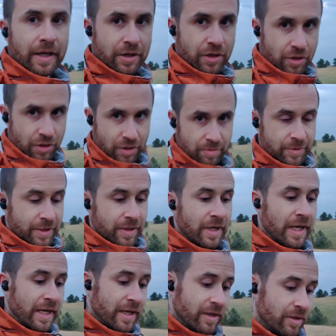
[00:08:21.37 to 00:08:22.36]
relationships,
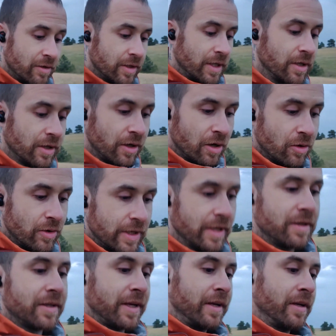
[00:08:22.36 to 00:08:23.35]
you can go and
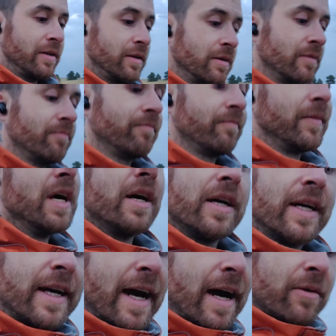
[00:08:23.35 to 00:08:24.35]
attend
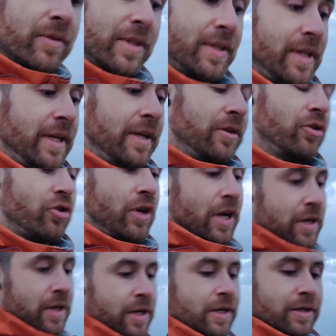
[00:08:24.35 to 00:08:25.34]
counseling
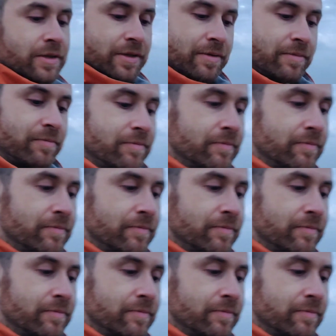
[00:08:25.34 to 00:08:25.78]
trainings